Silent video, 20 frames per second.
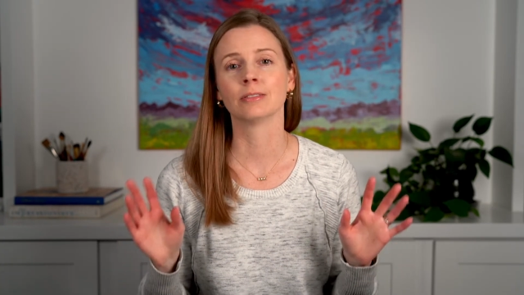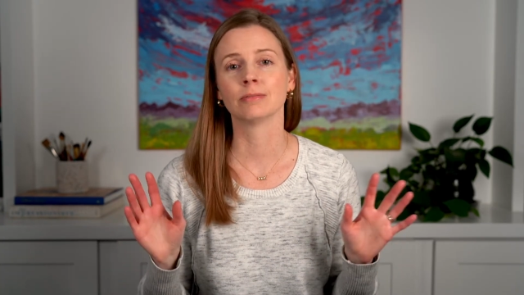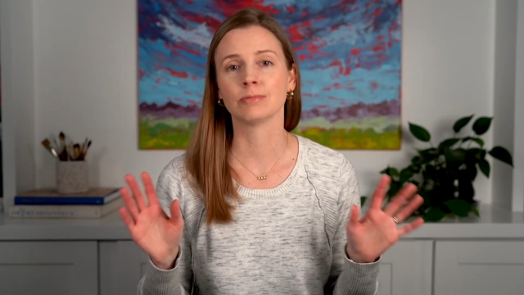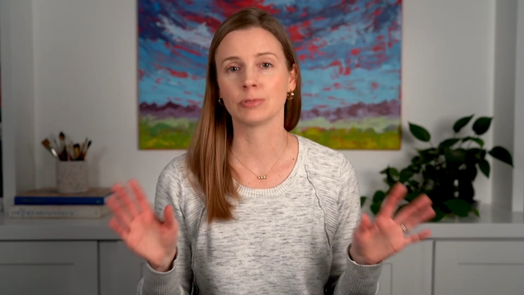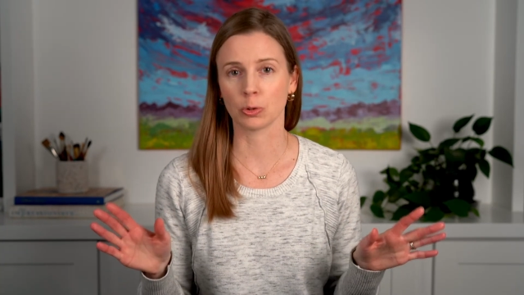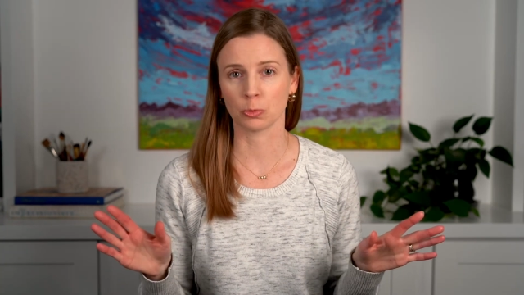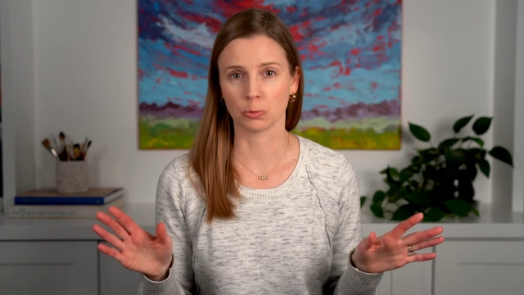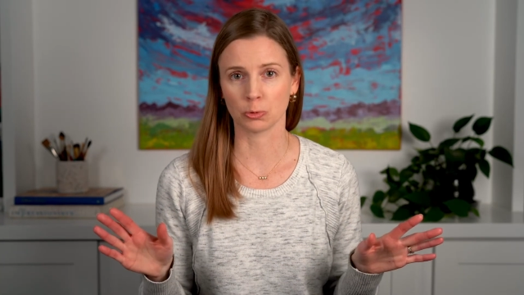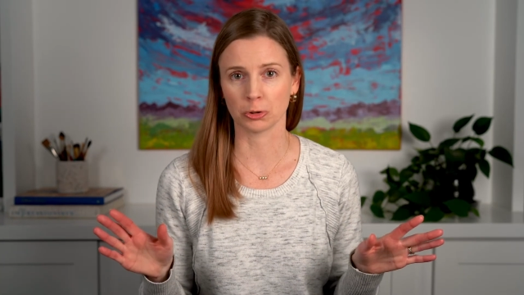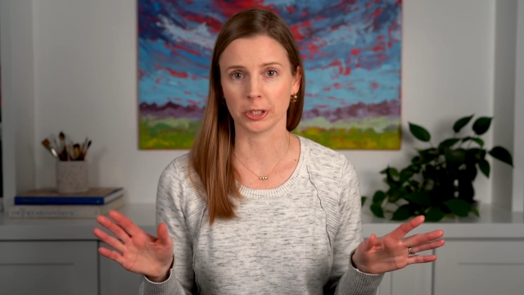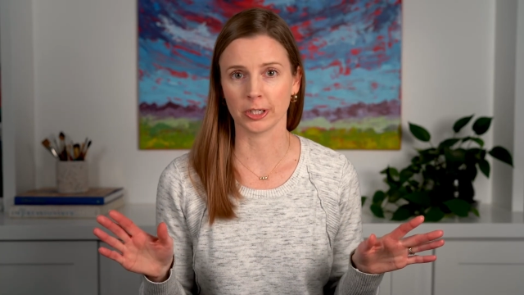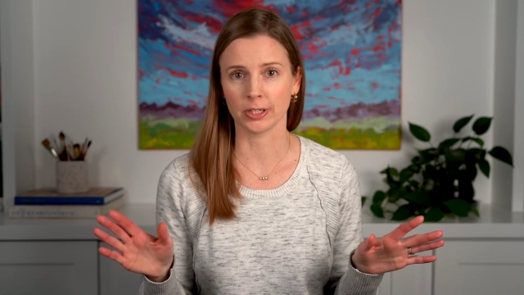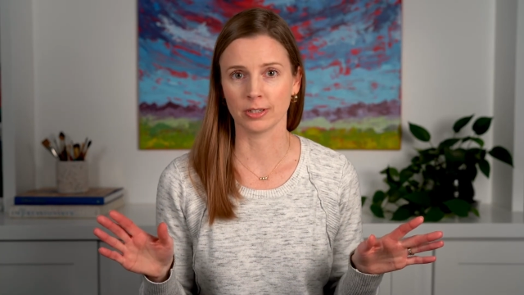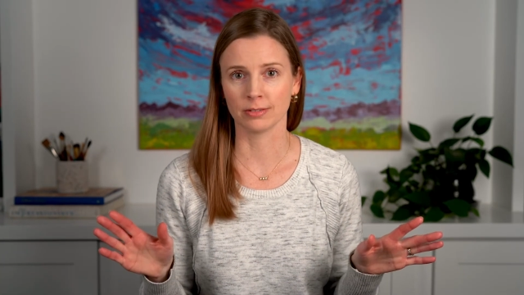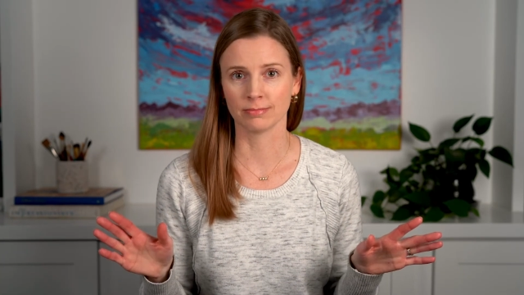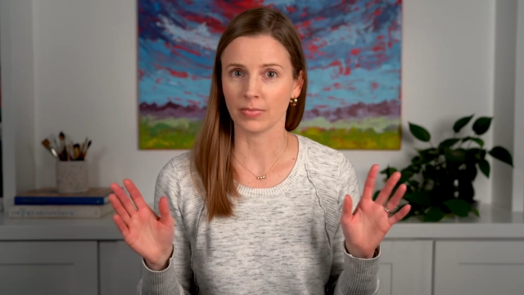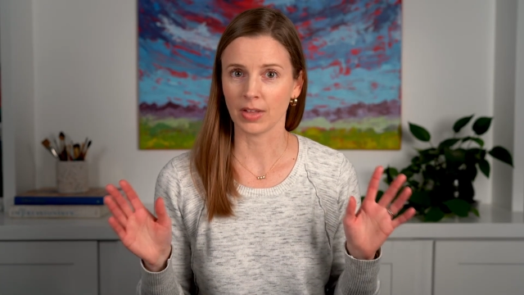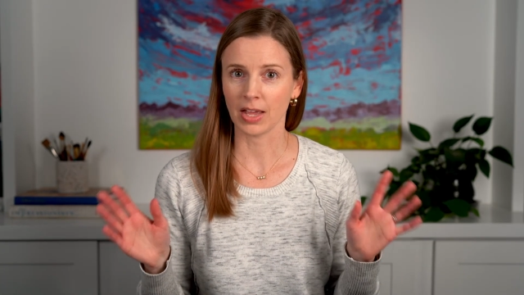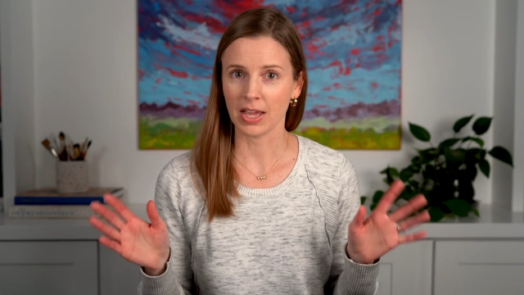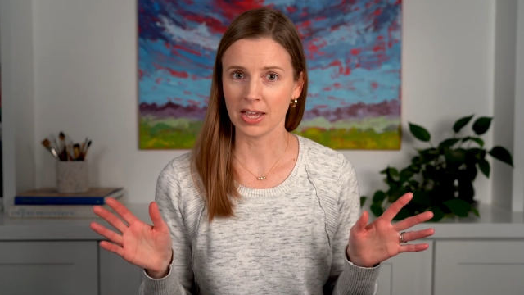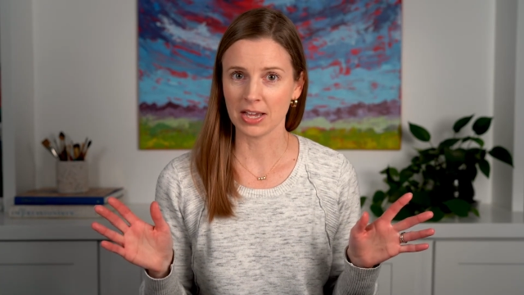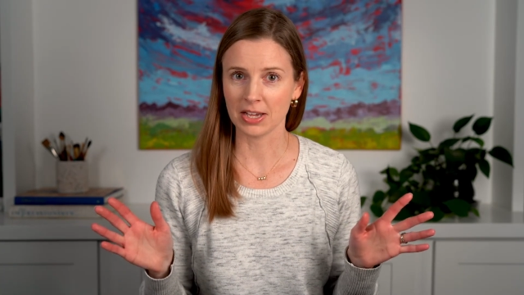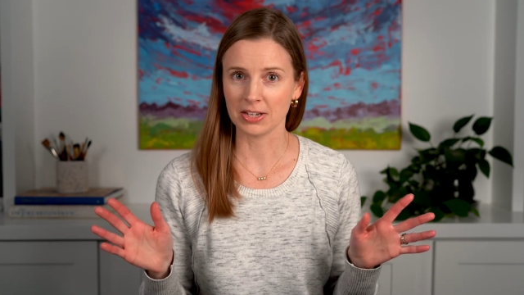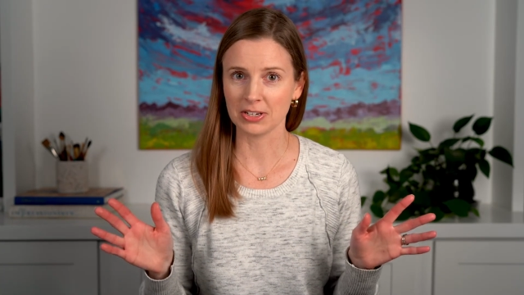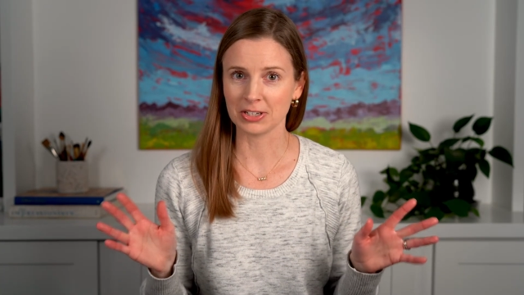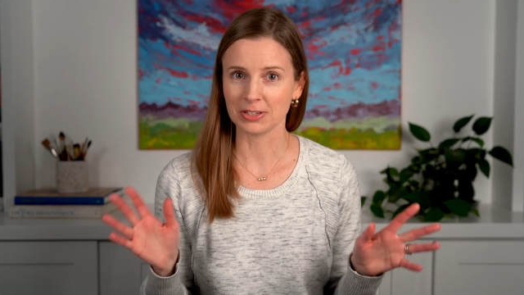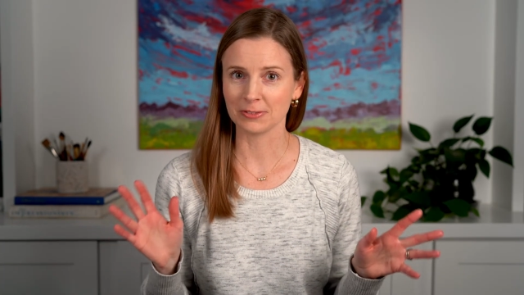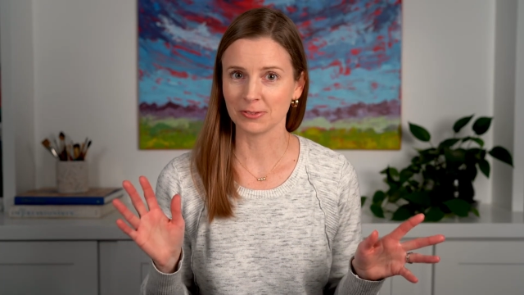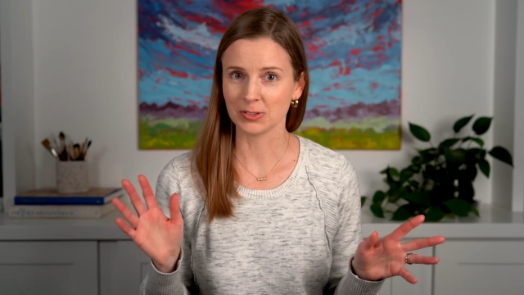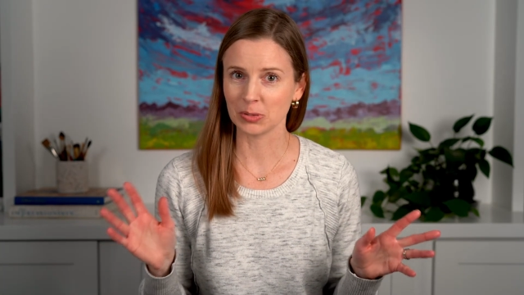don't worry.
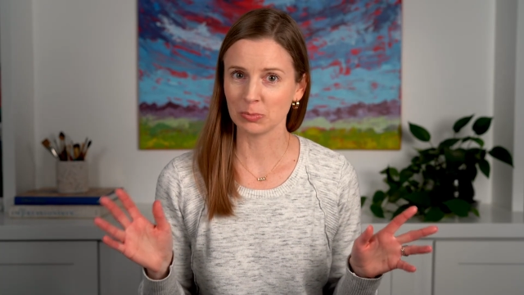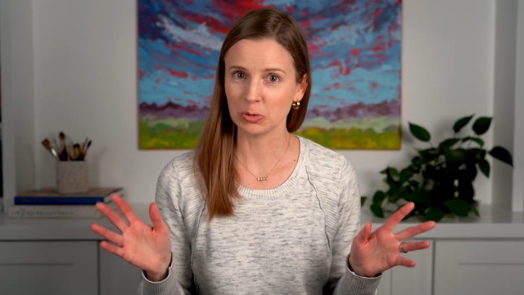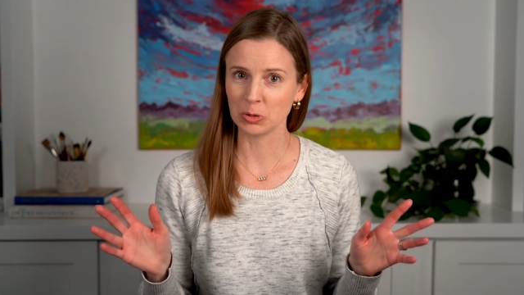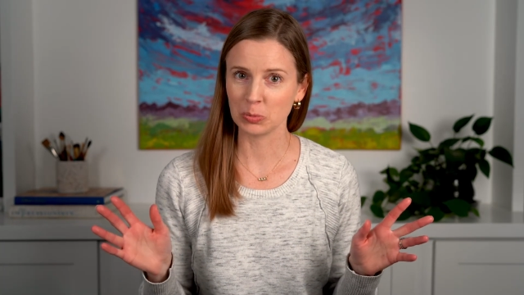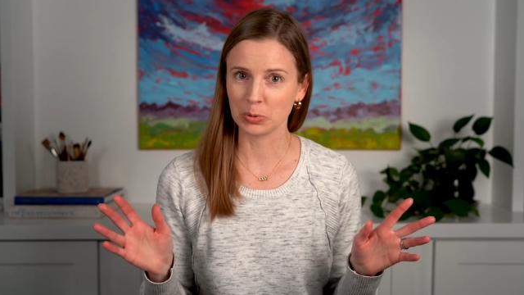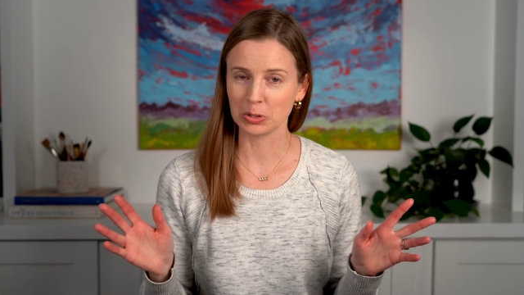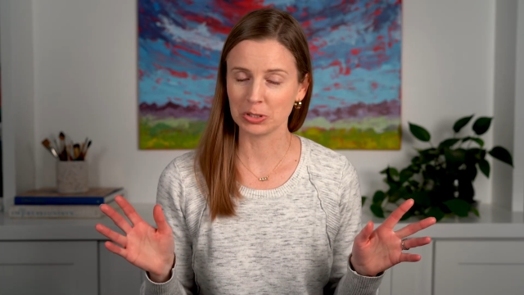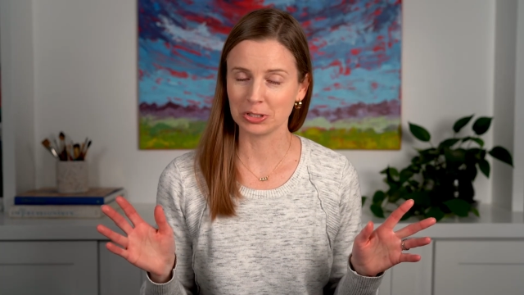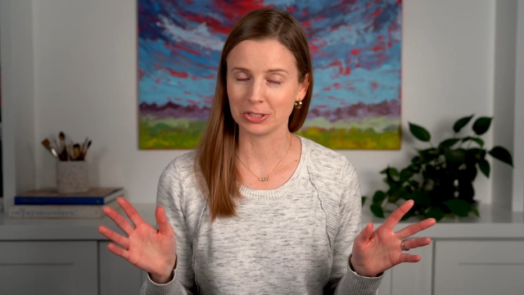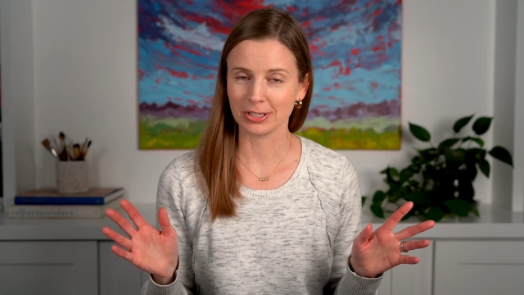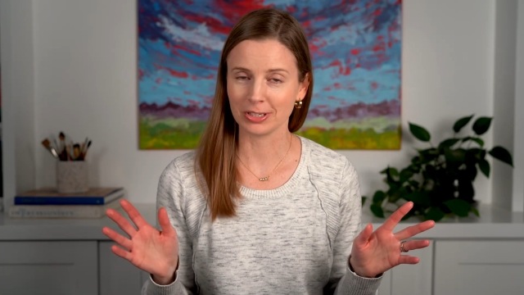And if someone puts